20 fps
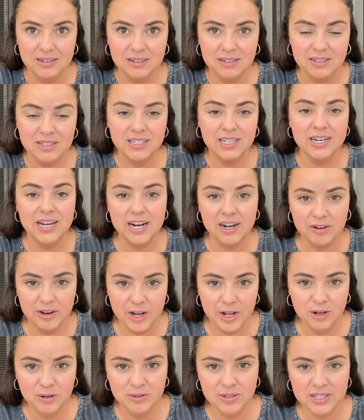
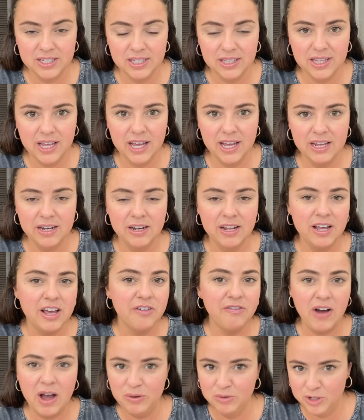scenarios than
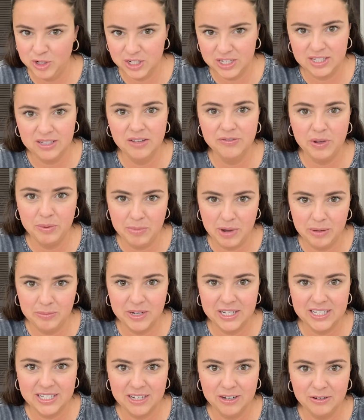if I was just living by
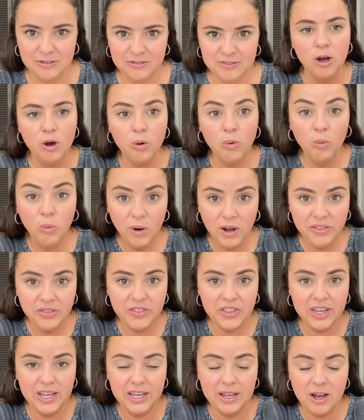myself. One
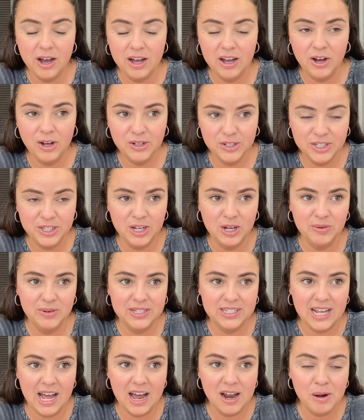thing also
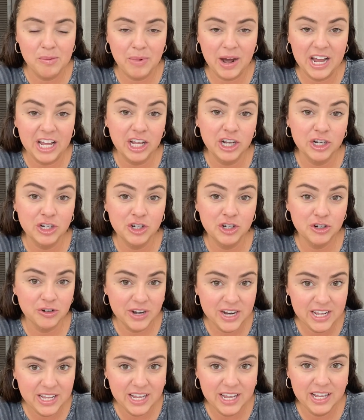is that my
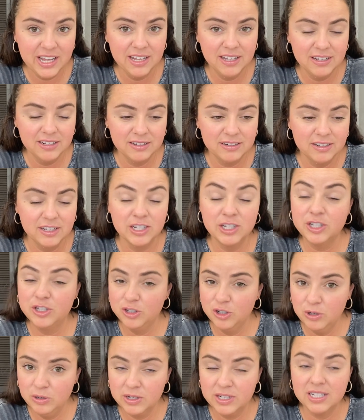drinking,
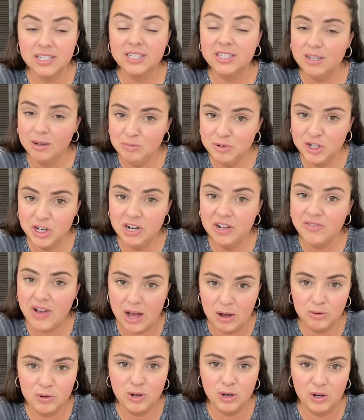consumption of
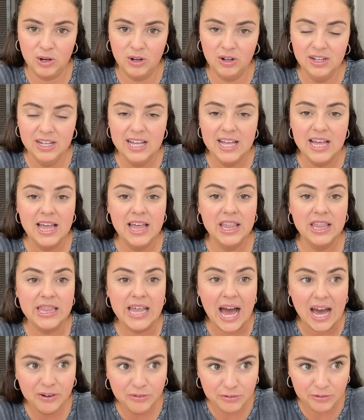alcohol,
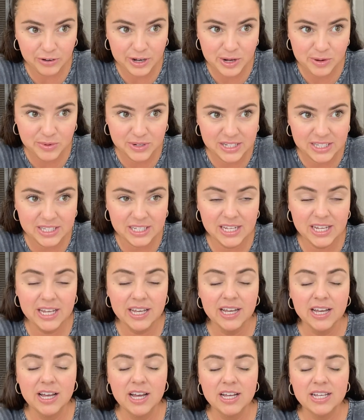that
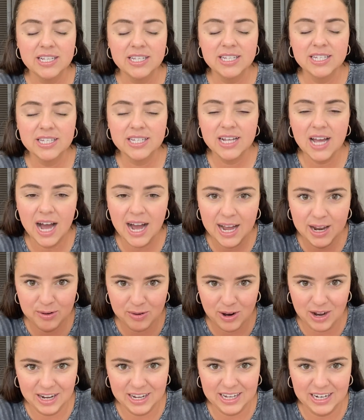frequency
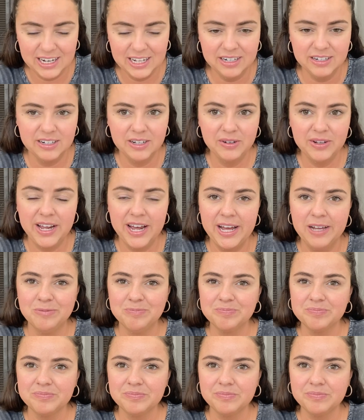skyrocketed, okay?